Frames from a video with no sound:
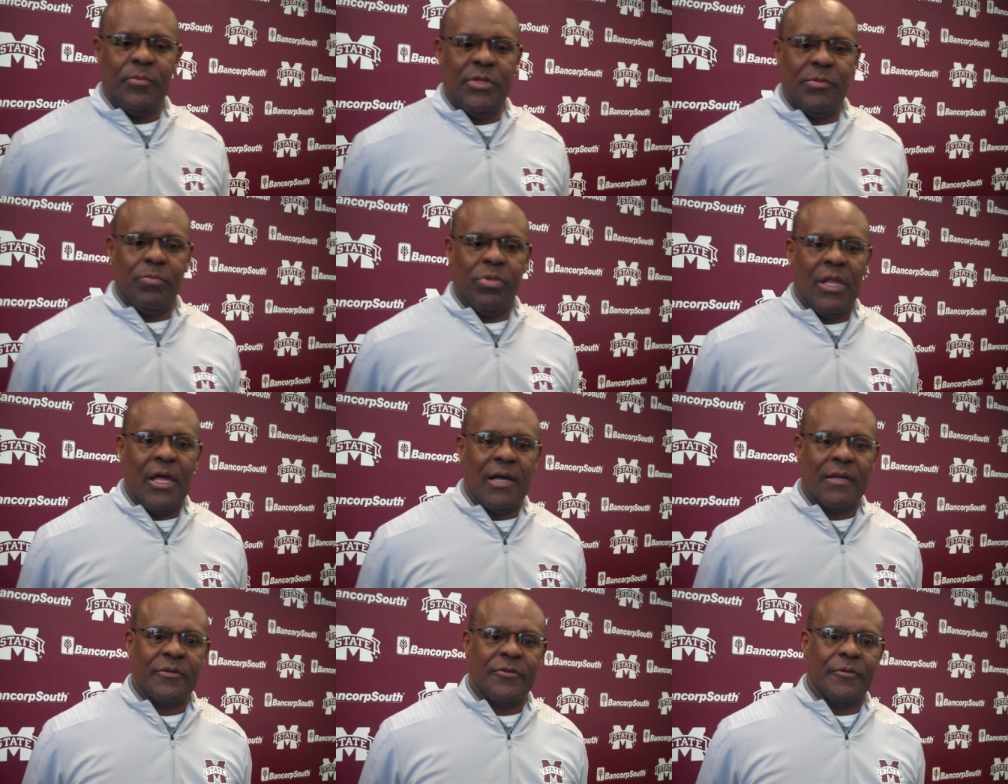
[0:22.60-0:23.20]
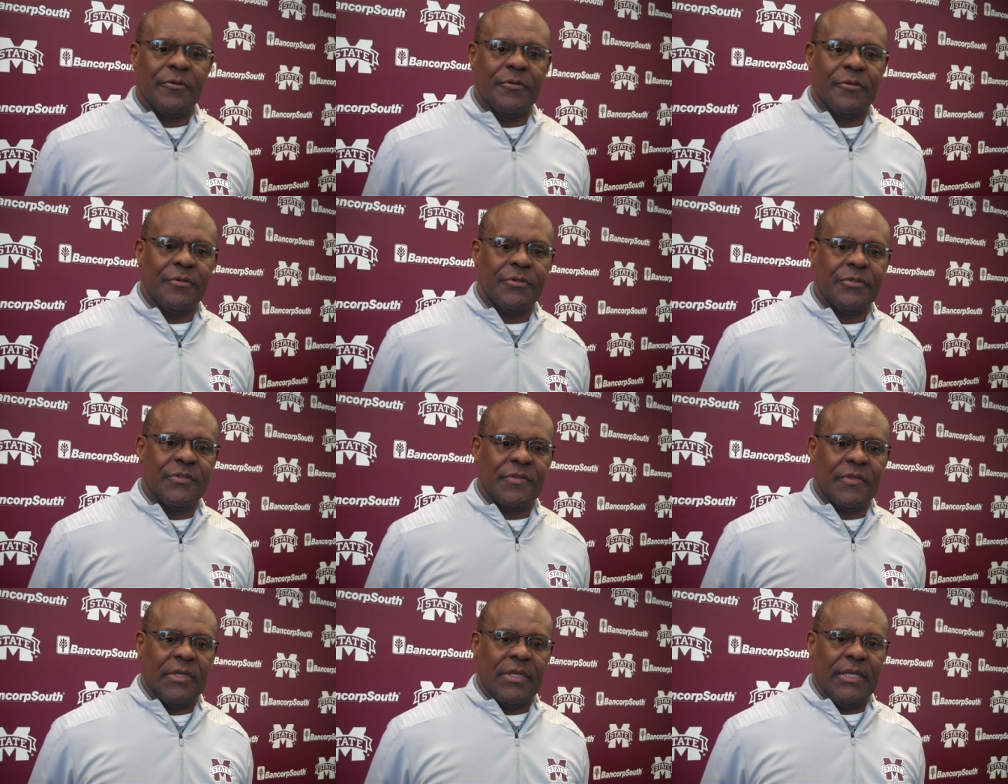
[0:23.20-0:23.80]
be
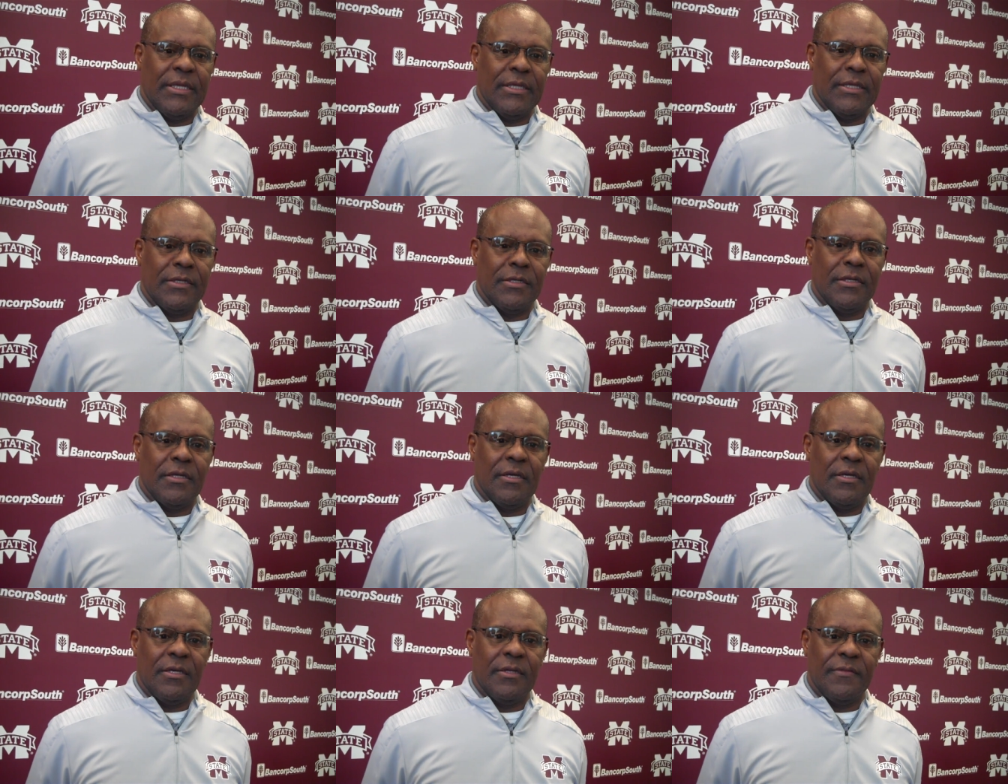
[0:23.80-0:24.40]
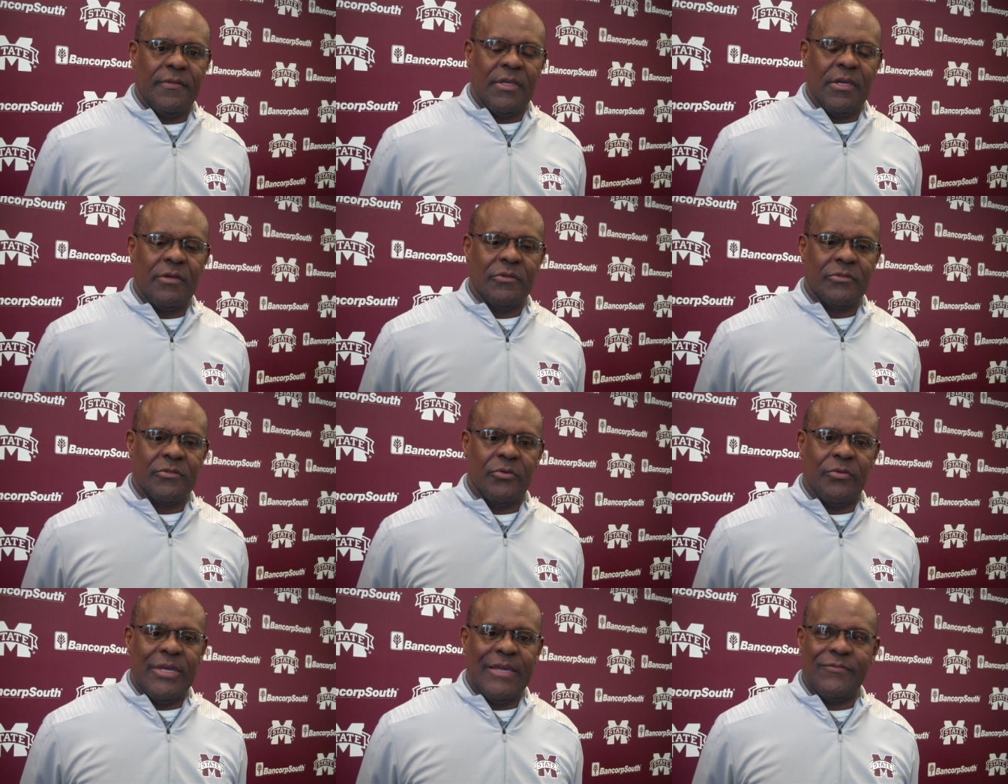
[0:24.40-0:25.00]
blockers, and uh, they
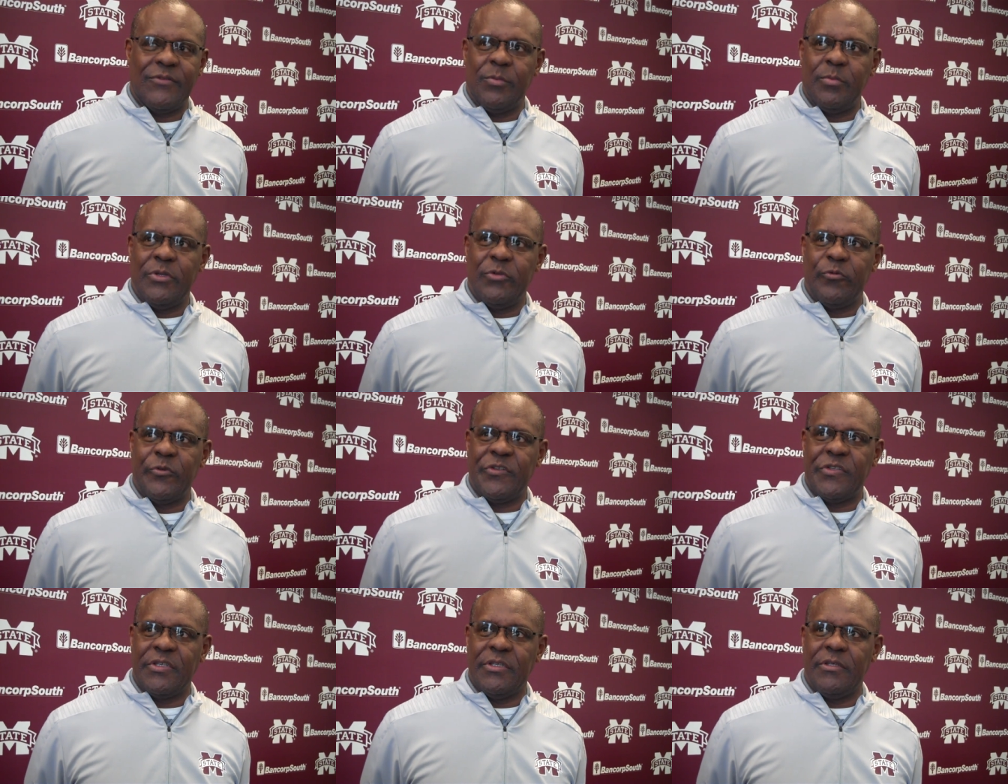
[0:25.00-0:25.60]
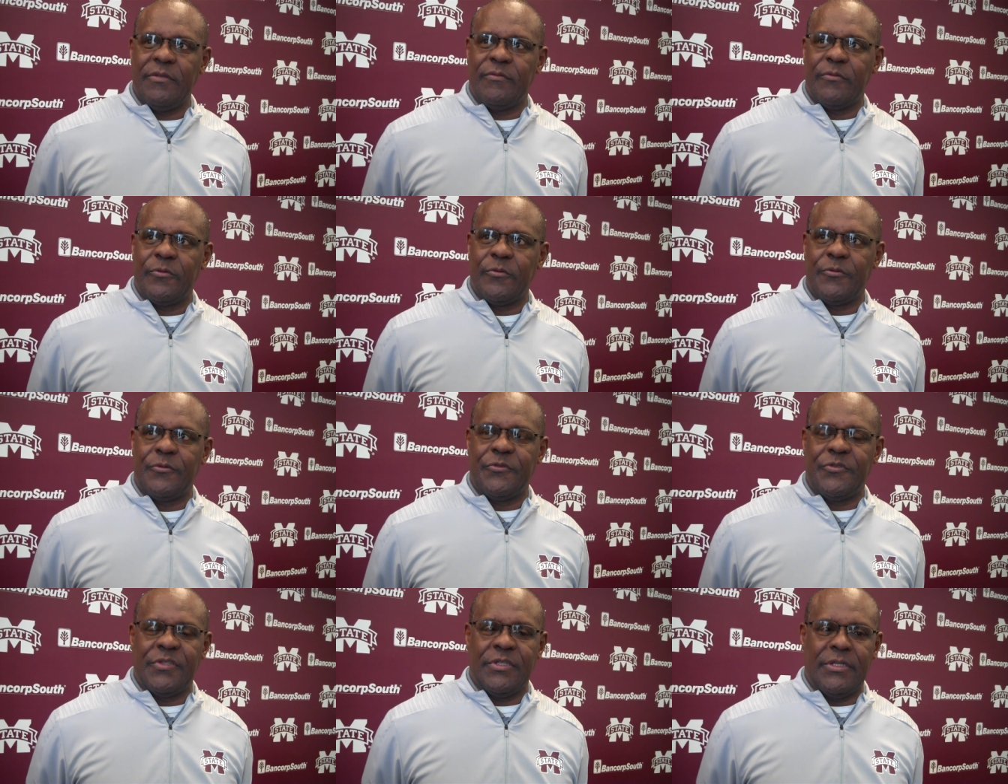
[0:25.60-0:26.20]
also have to be
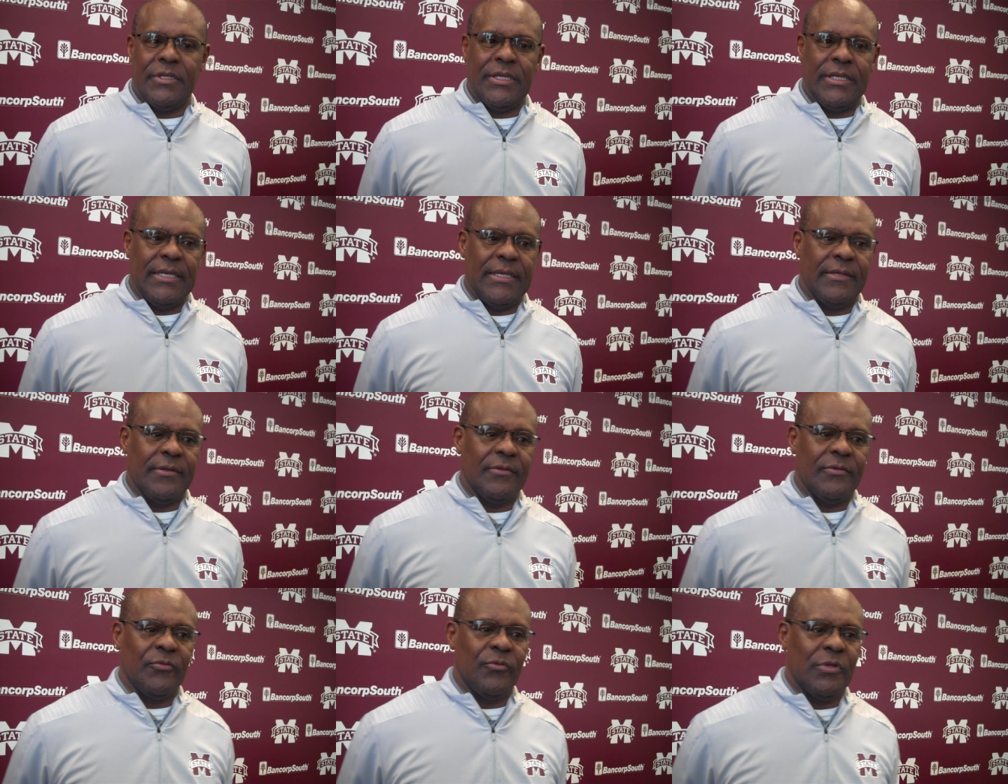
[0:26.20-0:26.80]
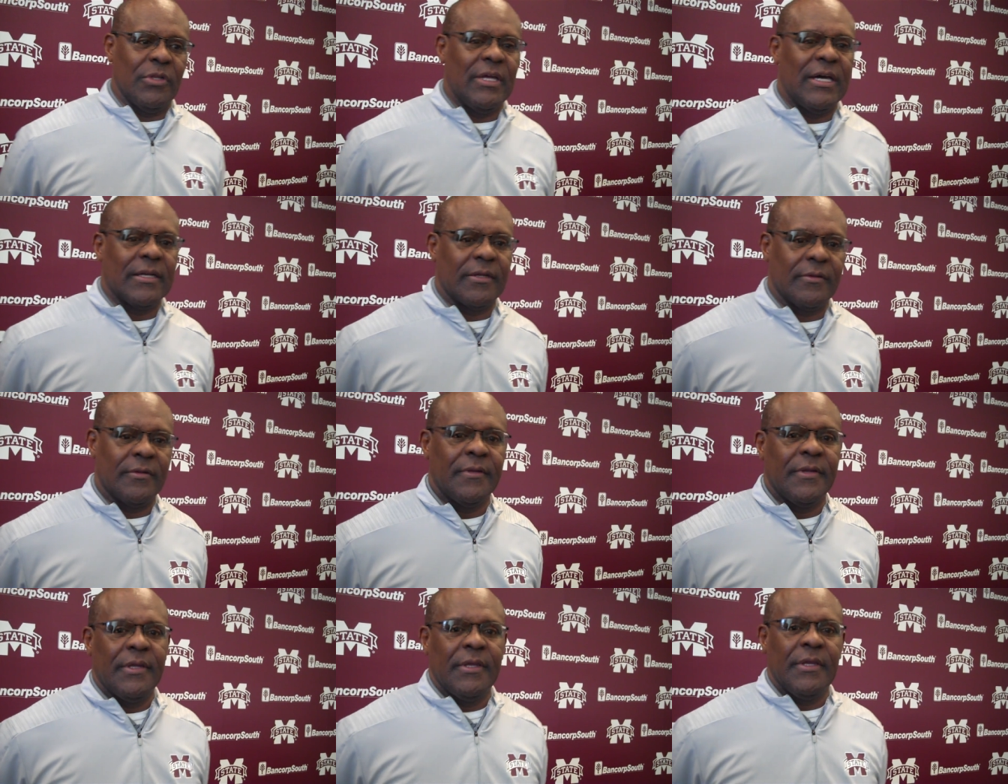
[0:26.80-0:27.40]
receivers, and they do a lot
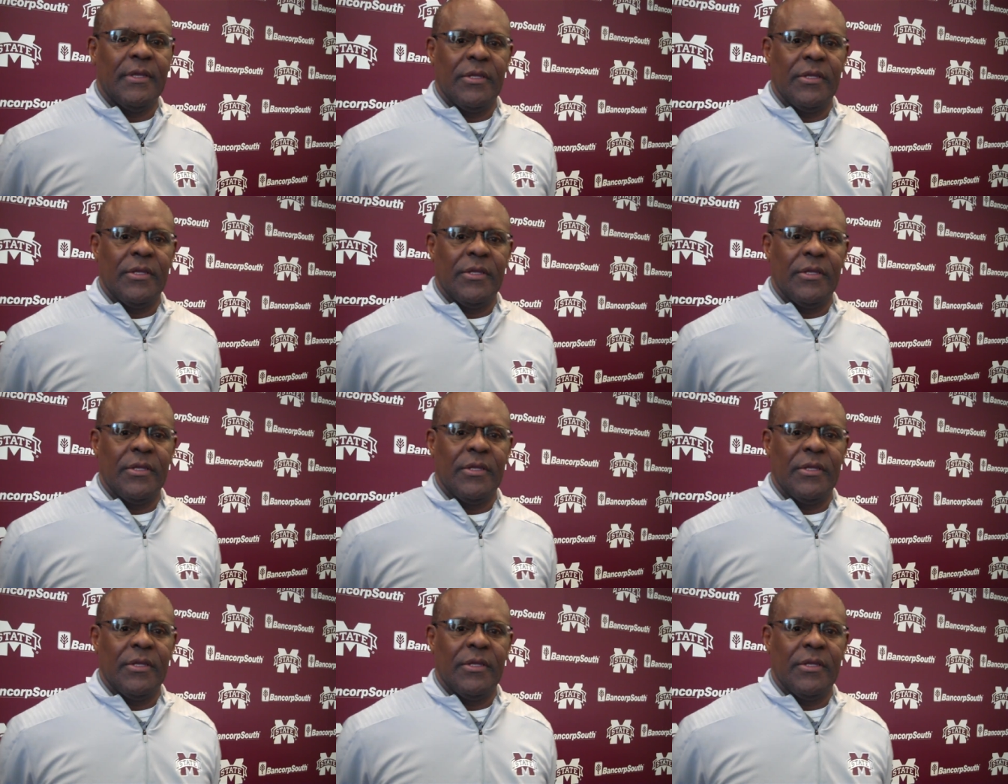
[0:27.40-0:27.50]
of